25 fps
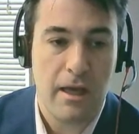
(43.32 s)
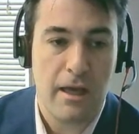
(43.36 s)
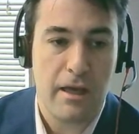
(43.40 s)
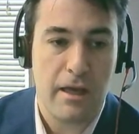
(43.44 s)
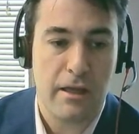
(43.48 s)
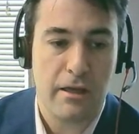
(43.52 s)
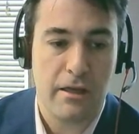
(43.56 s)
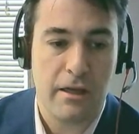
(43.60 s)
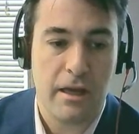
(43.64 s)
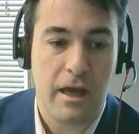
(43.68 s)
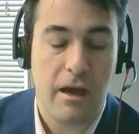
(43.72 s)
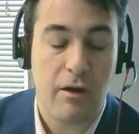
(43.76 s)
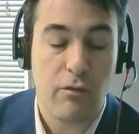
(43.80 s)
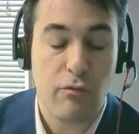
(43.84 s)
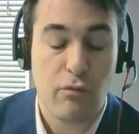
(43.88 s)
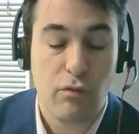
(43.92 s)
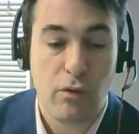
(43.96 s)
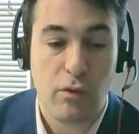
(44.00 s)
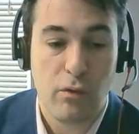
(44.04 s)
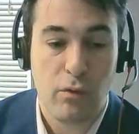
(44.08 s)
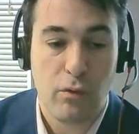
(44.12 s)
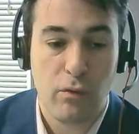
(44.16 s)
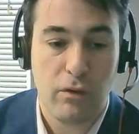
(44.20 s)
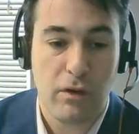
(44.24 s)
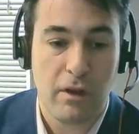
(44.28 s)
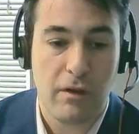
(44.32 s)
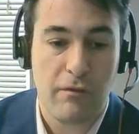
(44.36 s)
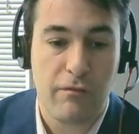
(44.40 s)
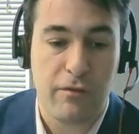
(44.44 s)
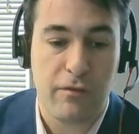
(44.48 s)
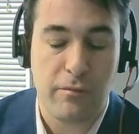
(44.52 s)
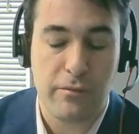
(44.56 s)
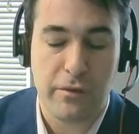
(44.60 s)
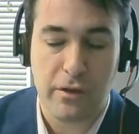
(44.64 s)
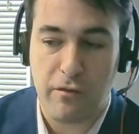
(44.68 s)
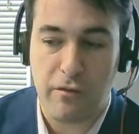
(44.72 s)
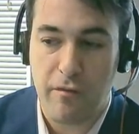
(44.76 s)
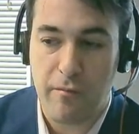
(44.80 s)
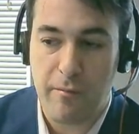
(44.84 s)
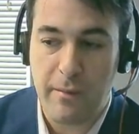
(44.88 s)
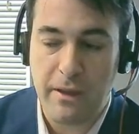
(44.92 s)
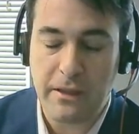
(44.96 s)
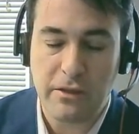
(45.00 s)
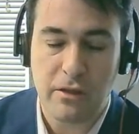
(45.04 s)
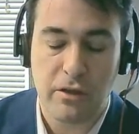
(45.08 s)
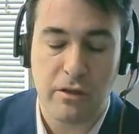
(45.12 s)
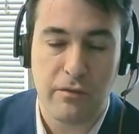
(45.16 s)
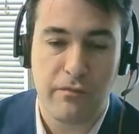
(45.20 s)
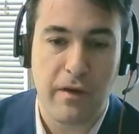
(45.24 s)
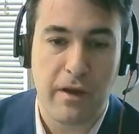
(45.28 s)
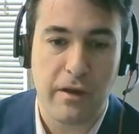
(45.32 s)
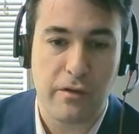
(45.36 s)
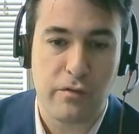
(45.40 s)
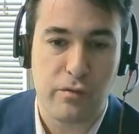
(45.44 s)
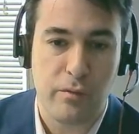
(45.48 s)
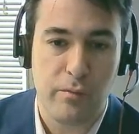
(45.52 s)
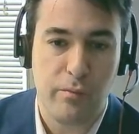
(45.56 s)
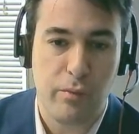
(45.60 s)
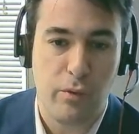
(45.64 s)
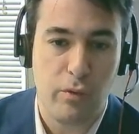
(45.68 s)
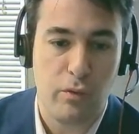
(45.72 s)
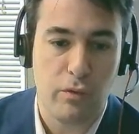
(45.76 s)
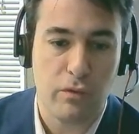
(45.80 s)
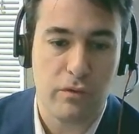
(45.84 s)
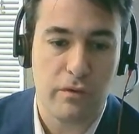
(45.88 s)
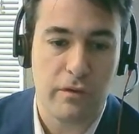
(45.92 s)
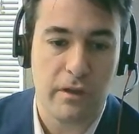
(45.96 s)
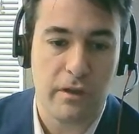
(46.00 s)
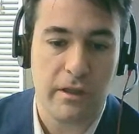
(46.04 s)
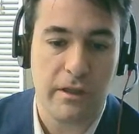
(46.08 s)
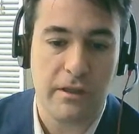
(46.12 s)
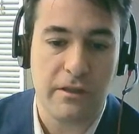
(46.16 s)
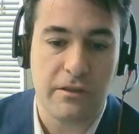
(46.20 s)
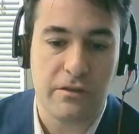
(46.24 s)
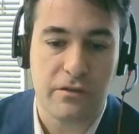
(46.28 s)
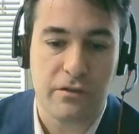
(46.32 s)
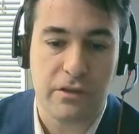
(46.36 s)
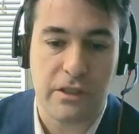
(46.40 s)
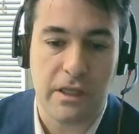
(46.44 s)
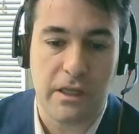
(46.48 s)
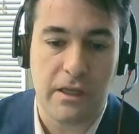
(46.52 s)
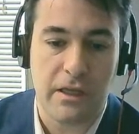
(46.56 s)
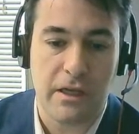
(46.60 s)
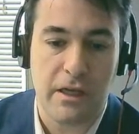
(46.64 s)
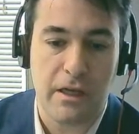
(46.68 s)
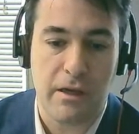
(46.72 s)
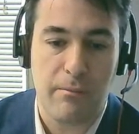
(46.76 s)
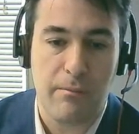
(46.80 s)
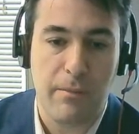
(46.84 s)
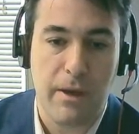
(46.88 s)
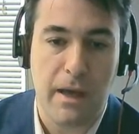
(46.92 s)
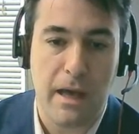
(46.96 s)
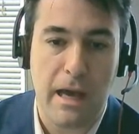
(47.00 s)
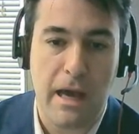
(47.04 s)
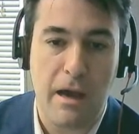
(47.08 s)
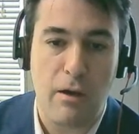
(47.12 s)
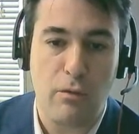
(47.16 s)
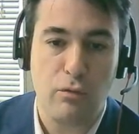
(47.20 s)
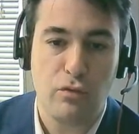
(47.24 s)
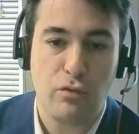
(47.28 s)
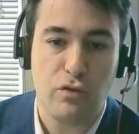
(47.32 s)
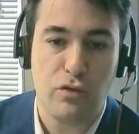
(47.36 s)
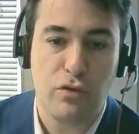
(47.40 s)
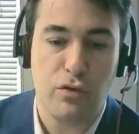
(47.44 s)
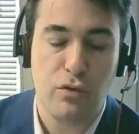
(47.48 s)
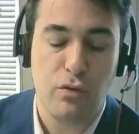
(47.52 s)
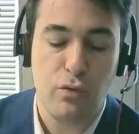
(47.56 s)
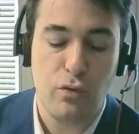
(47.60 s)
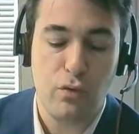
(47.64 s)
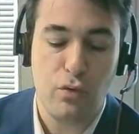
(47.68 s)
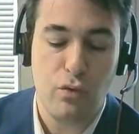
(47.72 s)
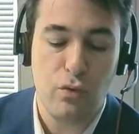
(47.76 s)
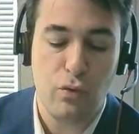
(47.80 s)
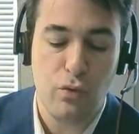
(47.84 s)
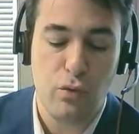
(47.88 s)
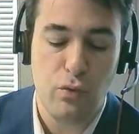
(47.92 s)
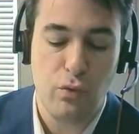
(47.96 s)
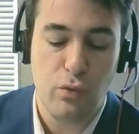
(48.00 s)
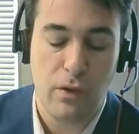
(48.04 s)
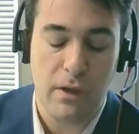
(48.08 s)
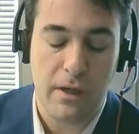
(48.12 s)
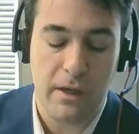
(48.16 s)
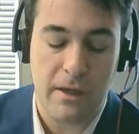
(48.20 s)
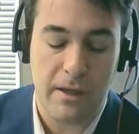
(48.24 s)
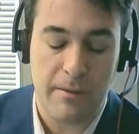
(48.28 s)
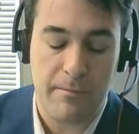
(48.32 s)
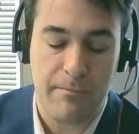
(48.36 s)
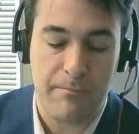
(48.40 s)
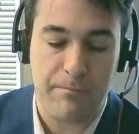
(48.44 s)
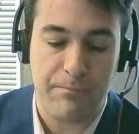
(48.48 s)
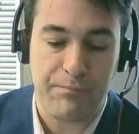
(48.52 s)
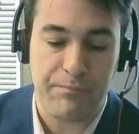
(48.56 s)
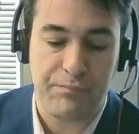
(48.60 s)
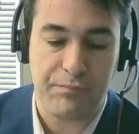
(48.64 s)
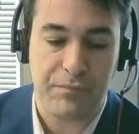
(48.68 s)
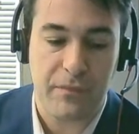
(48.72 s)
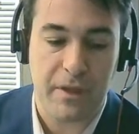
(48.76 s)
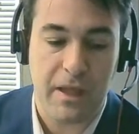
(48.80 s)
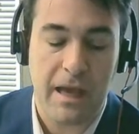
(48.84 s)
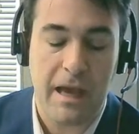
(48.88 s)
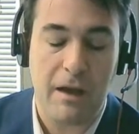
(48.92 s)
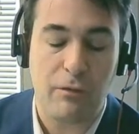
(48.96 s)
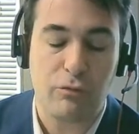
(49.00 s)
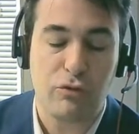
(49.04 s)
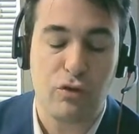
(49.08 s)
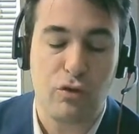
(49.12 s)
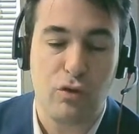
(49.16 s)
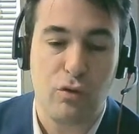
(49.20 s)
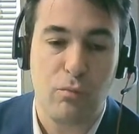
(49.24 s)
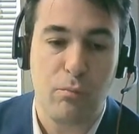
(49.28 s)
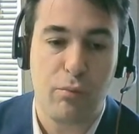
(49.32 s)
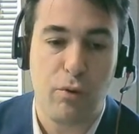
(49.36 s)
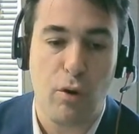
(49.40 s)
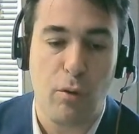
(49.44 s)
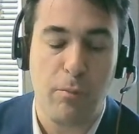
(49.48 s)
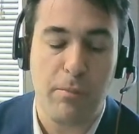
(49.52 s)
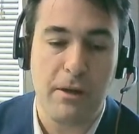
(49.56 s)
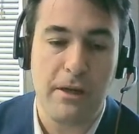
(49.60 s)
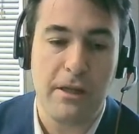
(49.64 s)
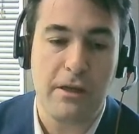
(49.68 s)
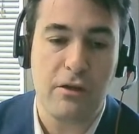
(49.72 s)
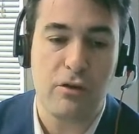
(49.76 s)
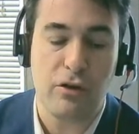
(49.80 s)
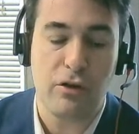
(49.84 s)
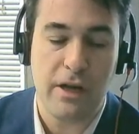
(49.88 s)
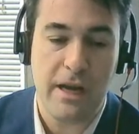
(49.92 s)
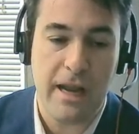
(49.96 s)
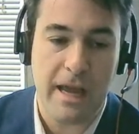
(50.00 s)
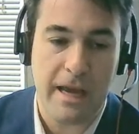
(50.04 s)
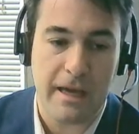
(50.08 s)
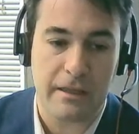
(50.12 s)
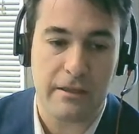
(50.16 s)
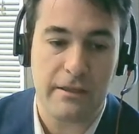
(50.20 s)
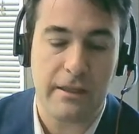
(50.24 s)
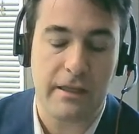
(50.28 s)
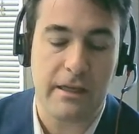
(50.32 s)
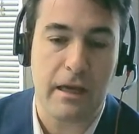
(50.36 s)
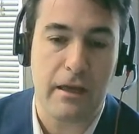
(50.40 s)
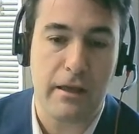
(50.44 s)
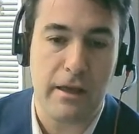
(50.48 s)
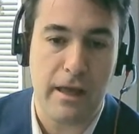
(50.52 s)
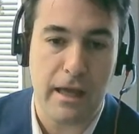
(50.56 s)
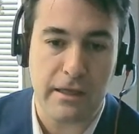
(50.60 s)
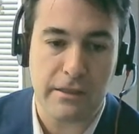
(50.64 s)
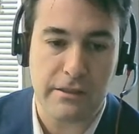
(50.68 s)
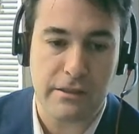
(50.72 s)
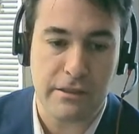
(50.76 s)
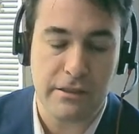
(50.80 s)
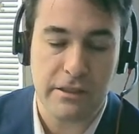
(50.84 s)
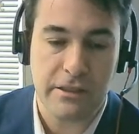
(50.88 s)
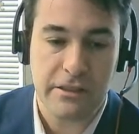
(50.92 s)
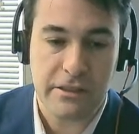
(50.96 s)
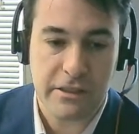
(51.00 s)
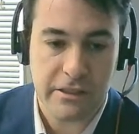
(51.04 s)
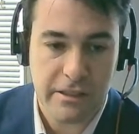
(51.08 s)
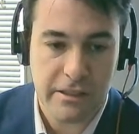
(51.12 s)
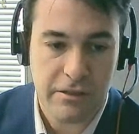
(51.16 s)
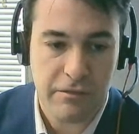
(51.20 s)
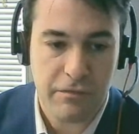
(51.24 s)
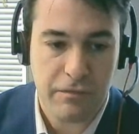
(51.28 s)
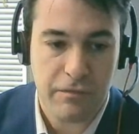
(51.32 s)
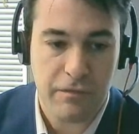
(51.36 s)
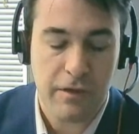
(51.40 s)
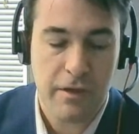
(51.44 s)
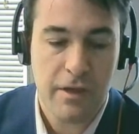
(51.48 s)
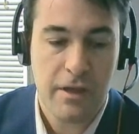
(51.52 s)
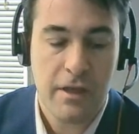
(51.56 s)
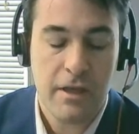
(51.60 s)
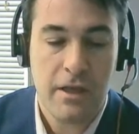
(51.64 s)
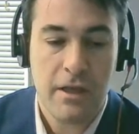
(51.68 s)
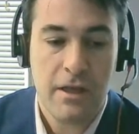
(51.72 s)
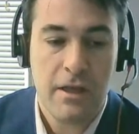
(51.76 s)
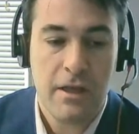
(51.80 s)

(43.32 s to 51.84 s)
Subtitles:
And our role from the Governmental Advisory Board is how to properly connect the Gaia-X initiative